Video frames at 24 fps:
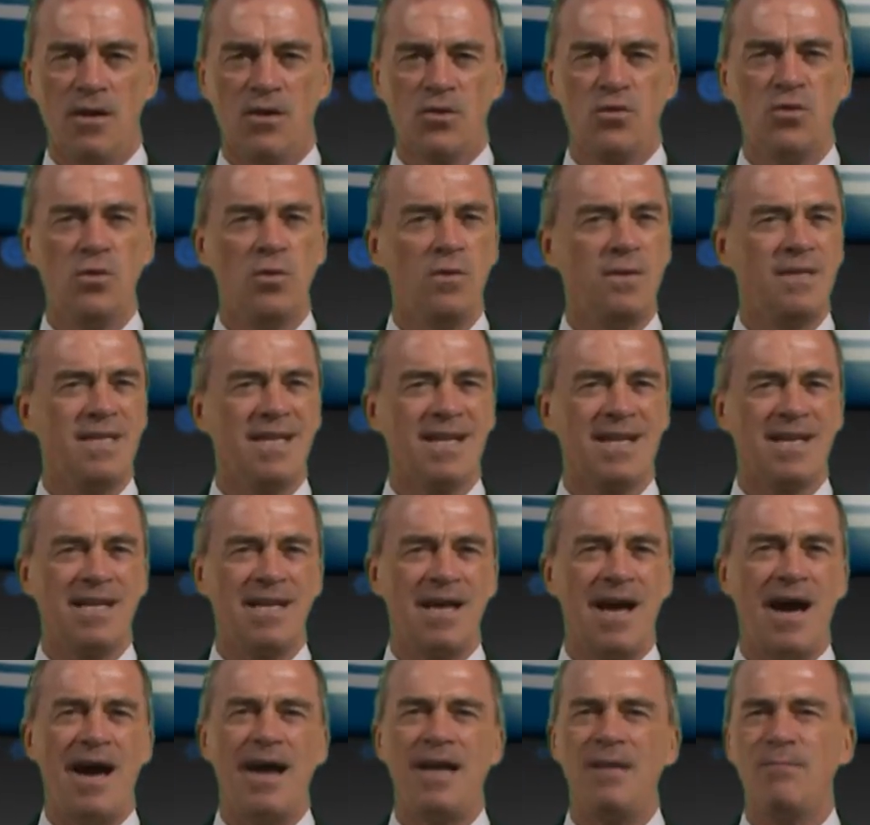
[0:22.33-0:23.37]
Crude
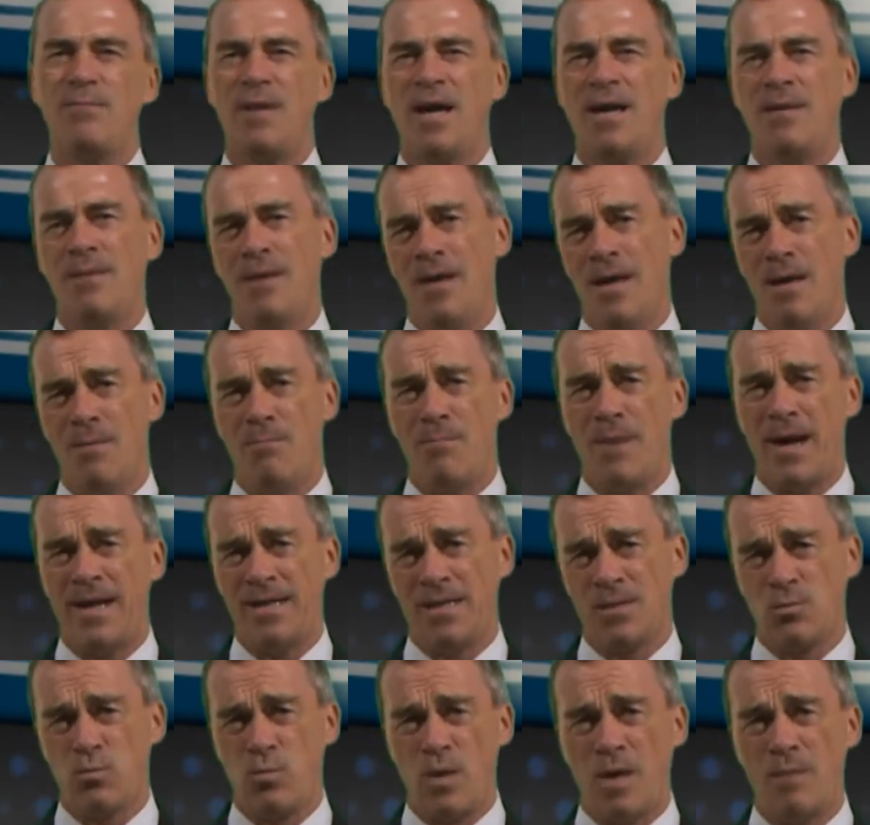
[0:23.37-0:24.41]
declined by
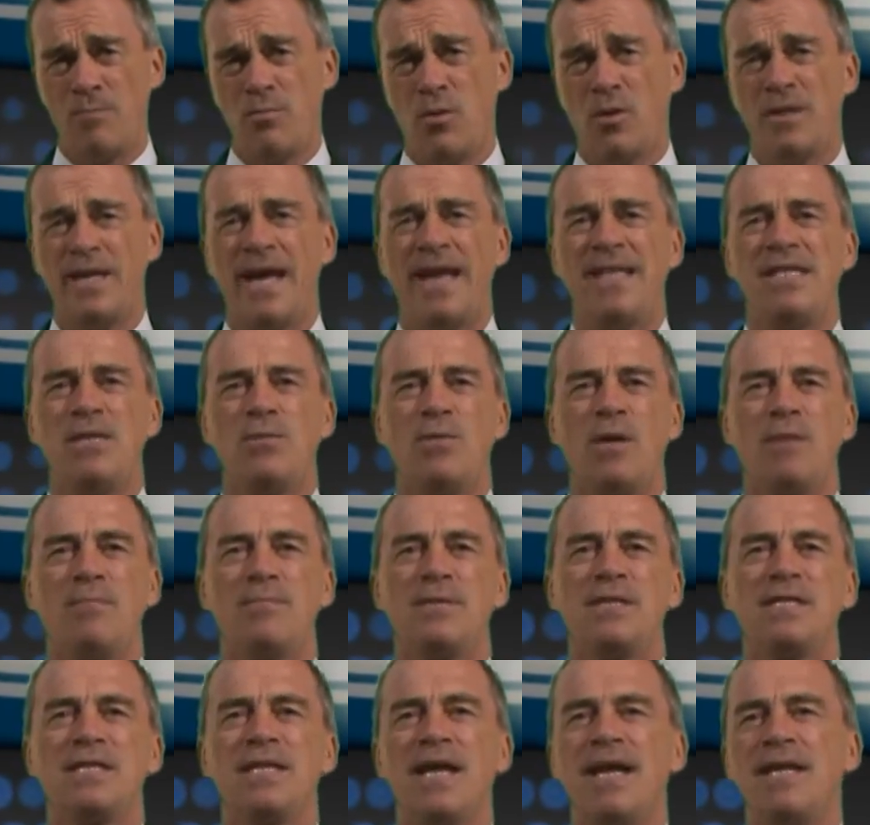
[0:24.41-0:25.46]
minus
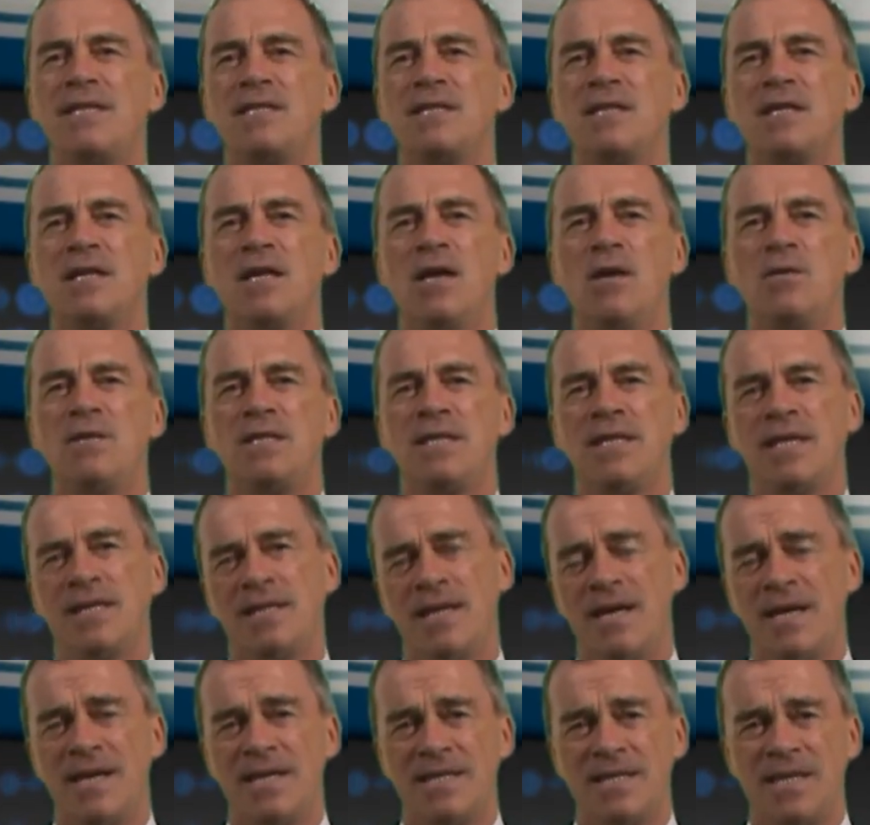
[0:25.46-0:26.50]
1.81%, closing
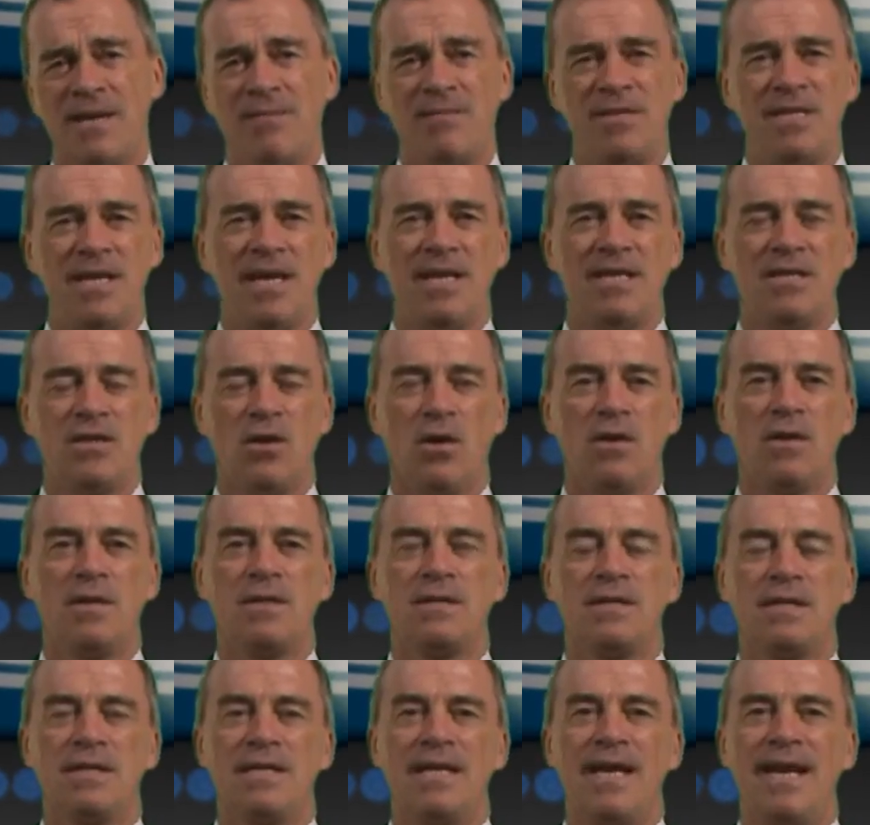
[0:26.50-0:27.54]
at
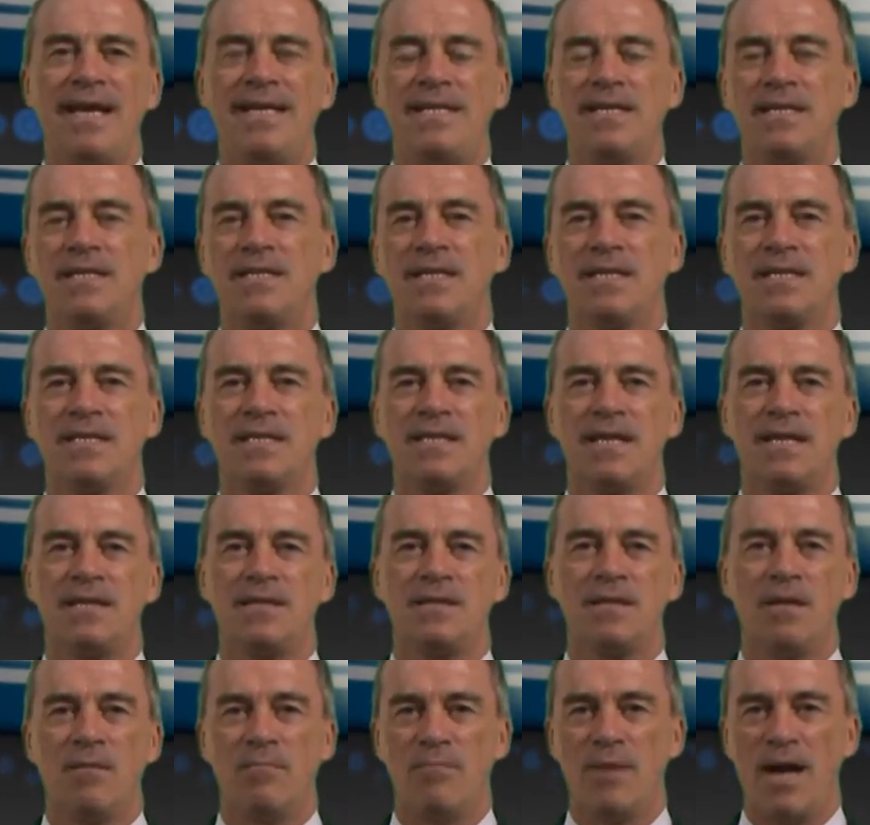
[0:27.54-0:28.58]

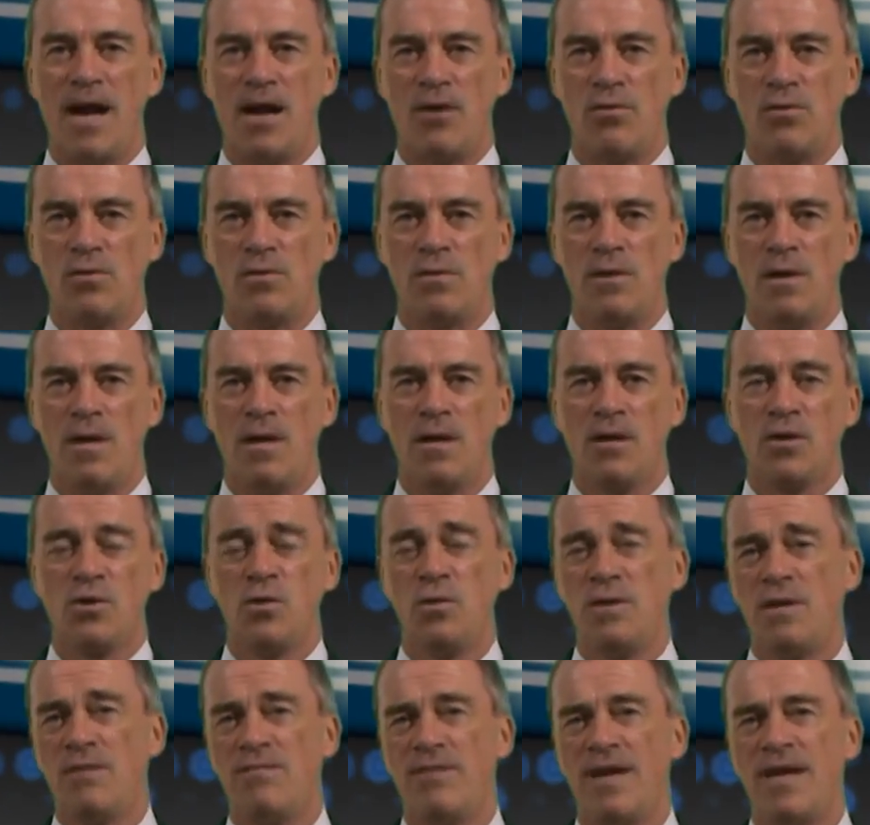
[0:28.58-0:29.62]
$78.86 a barrel.
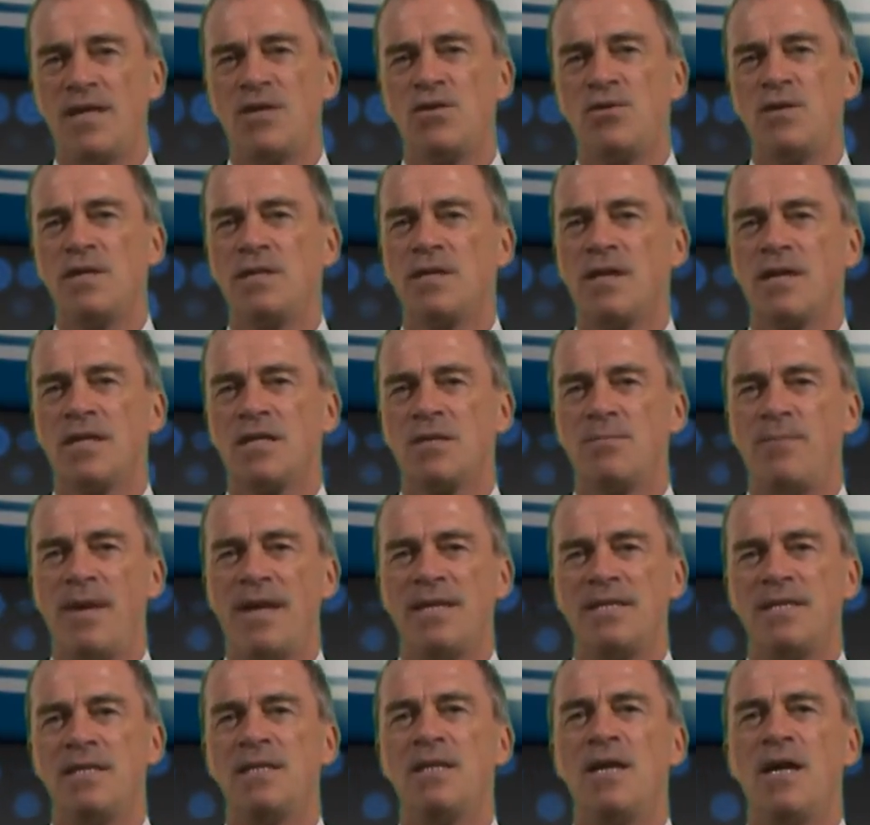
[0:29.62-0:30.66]
Crude inventories are
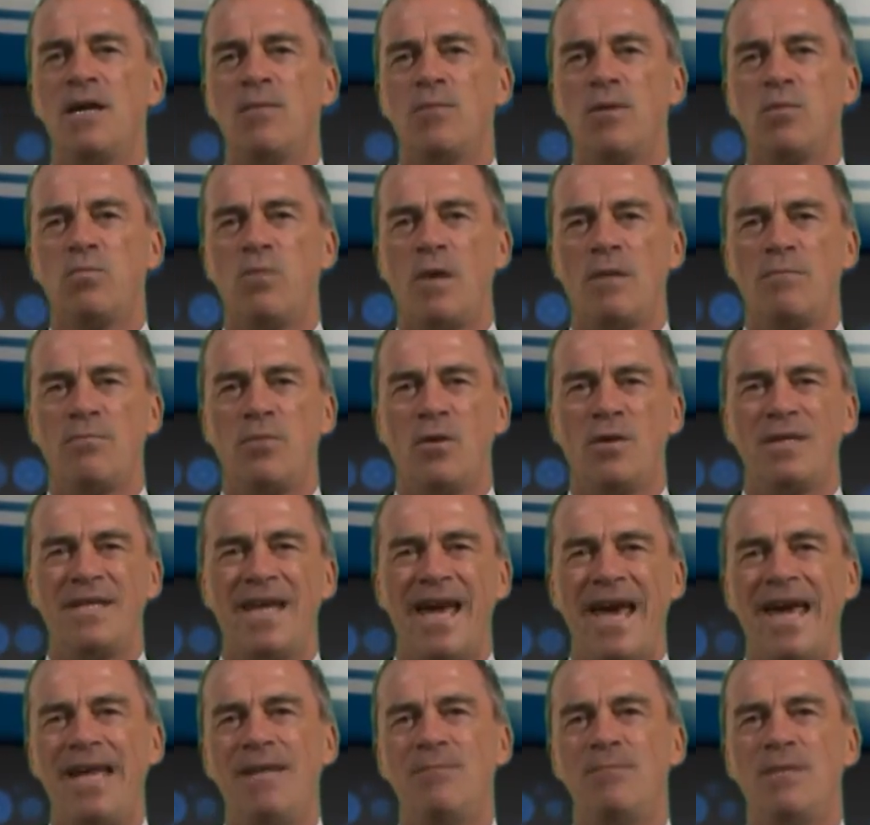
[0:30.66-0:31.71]
expected with
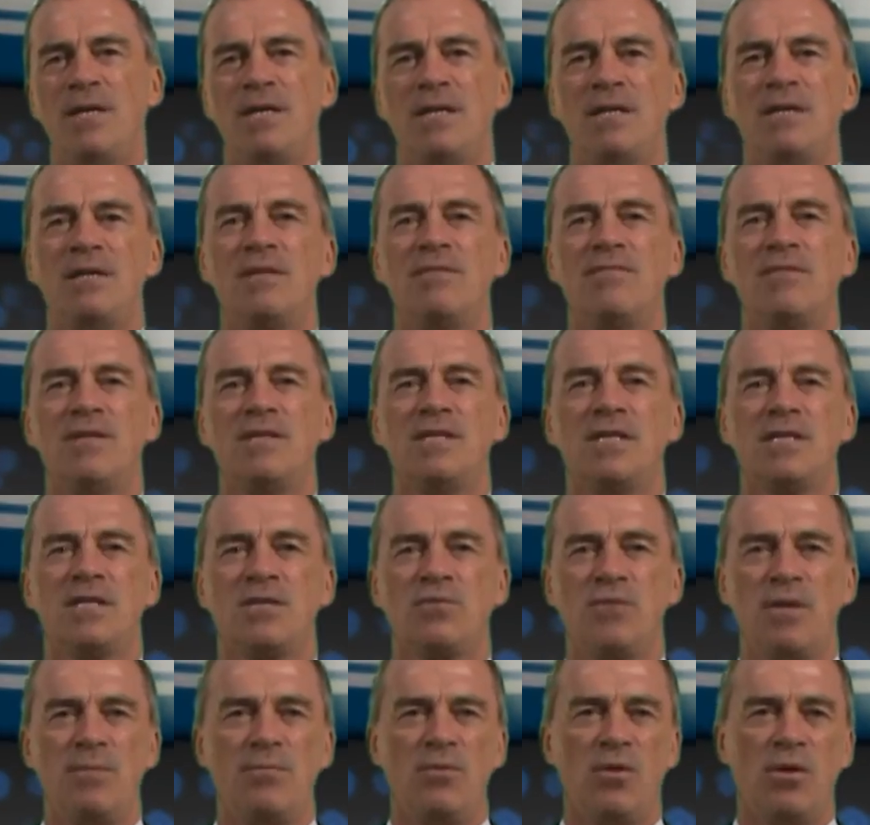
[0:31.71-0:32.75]
1.8 million versus
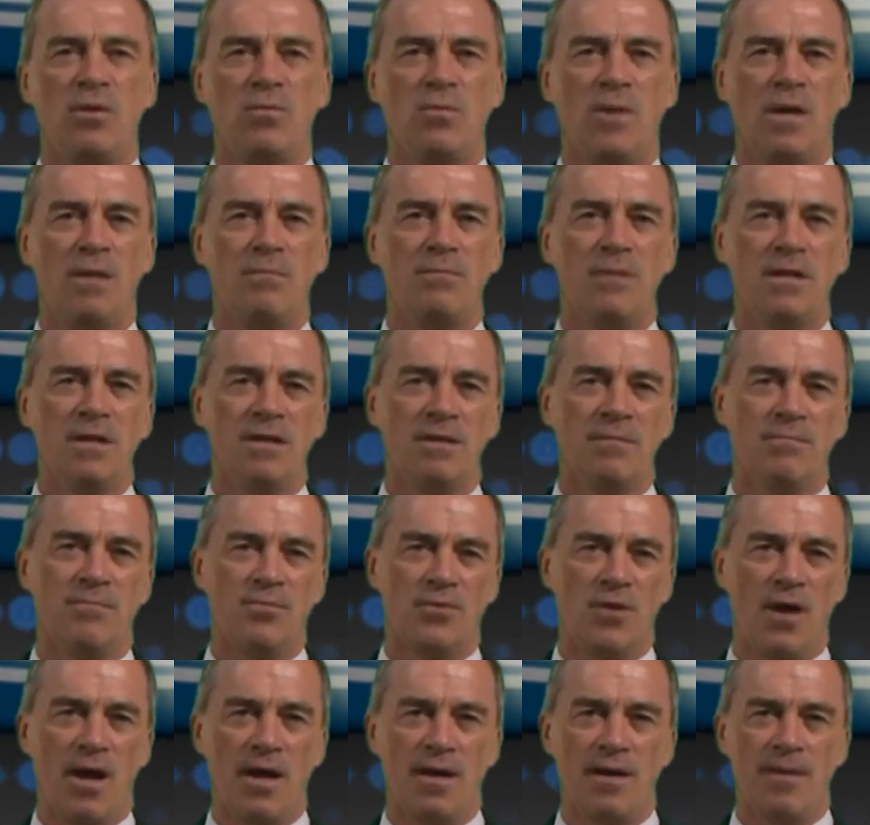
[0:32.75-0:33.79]
3.1 million
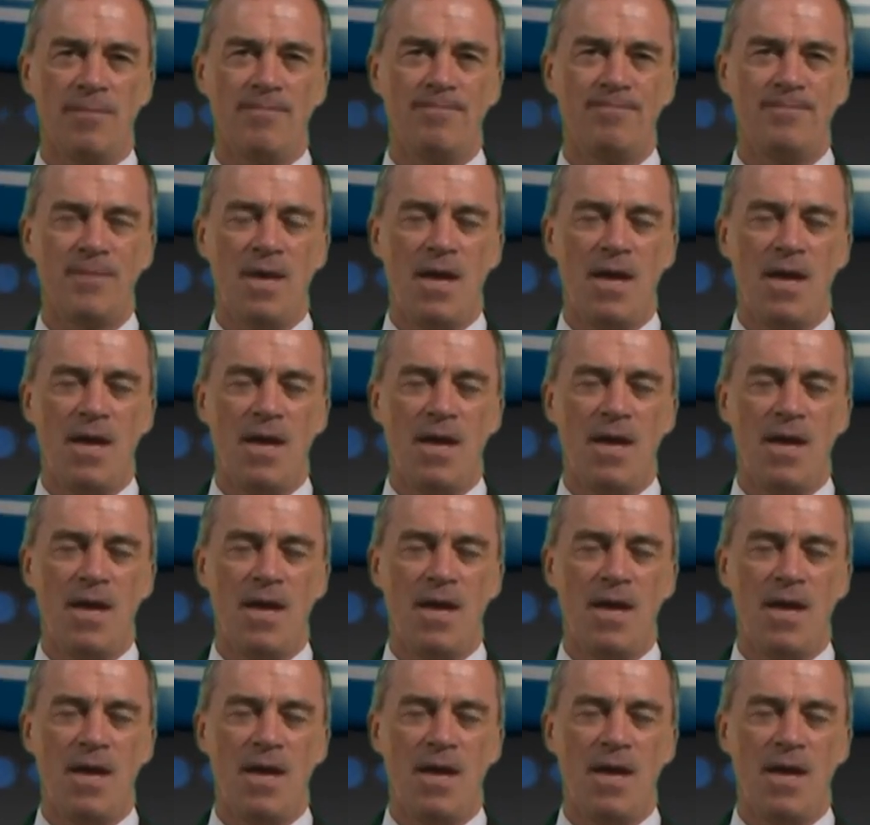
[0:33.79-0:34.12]
prior.